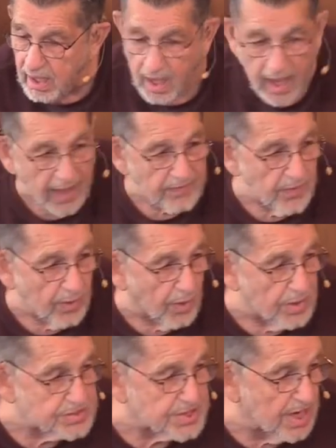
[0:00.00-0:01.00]
And the
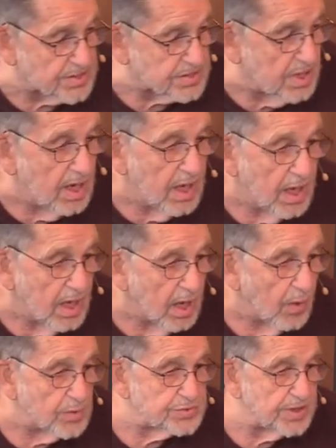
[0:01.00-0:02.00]
Lord says,
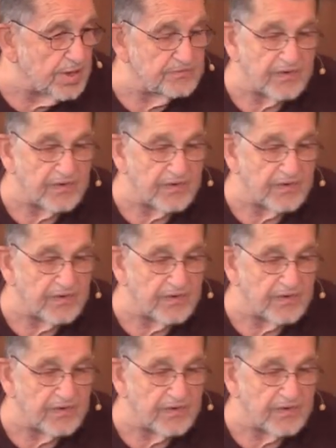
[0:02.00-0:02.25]
Won't you give